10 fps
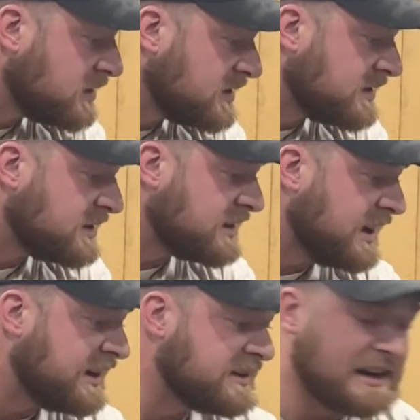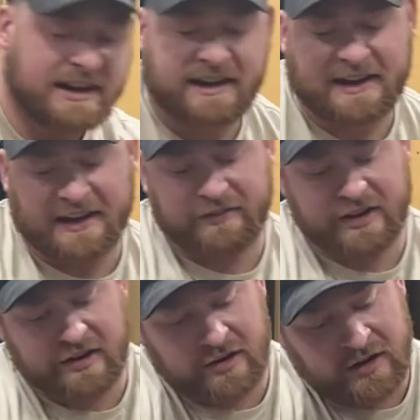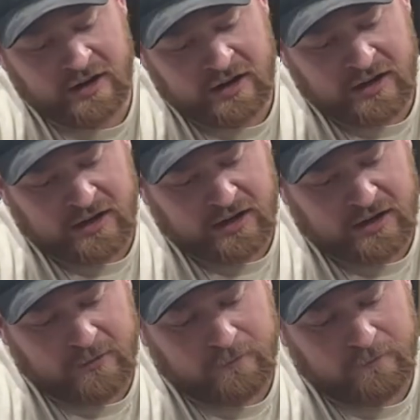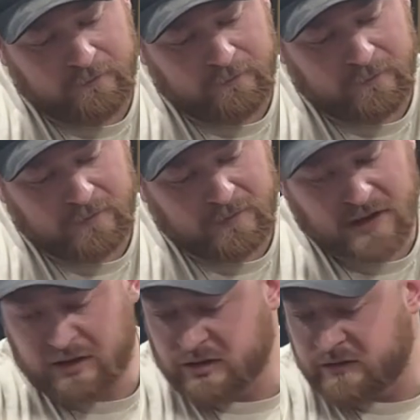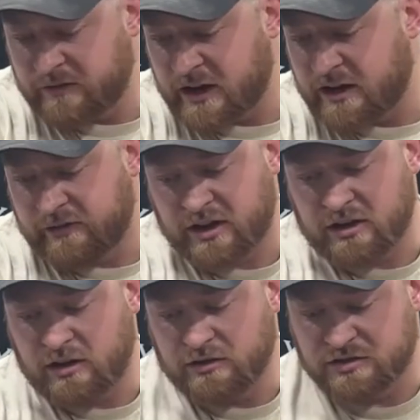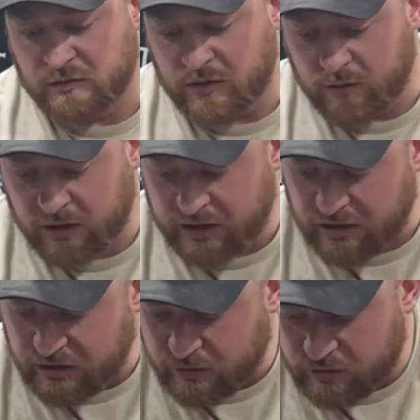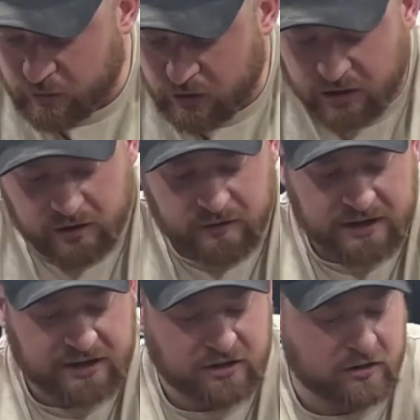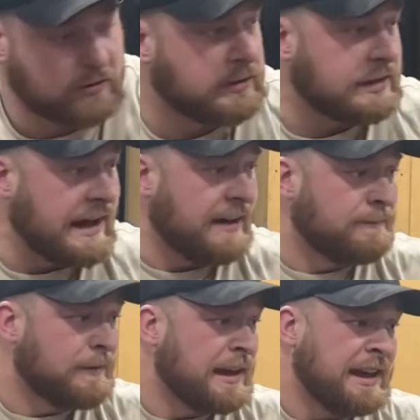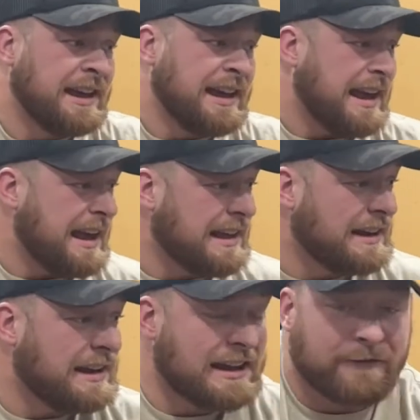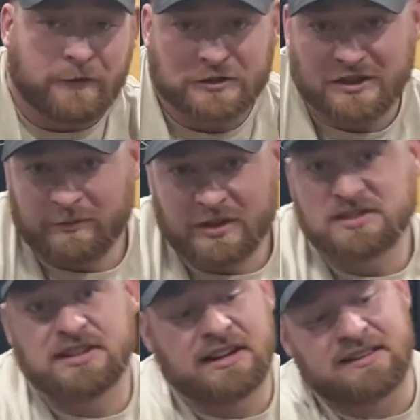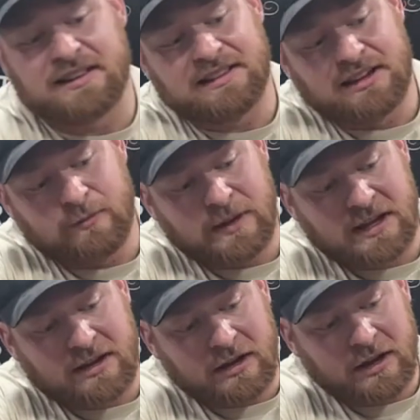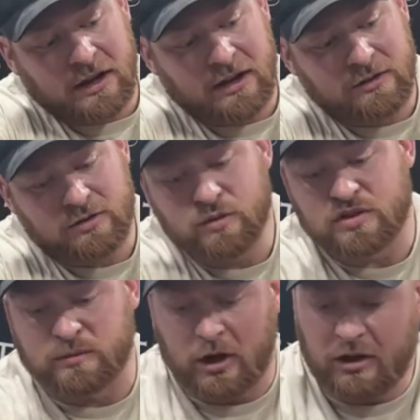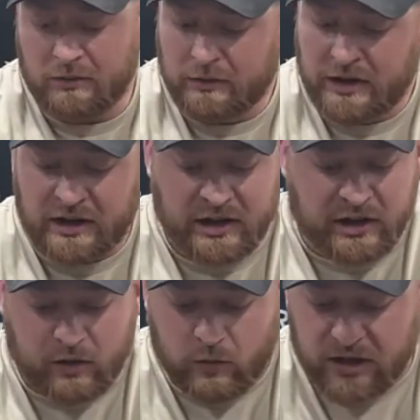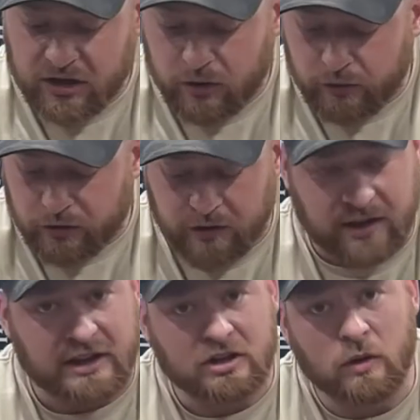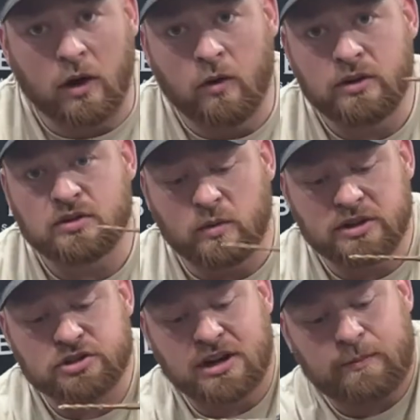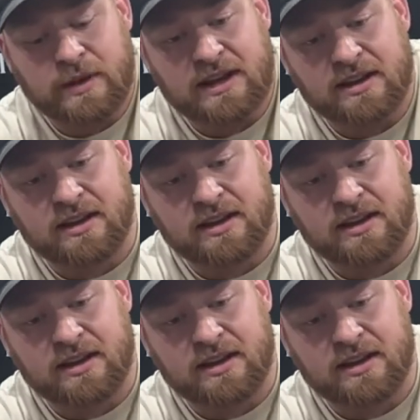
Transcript: is the size that I have here. It looks very, very close. So what we're going to do is we're going to go ahead and do it with that. And if for some reason it's a little bit too small, we can over drill it. You always want to try to pick,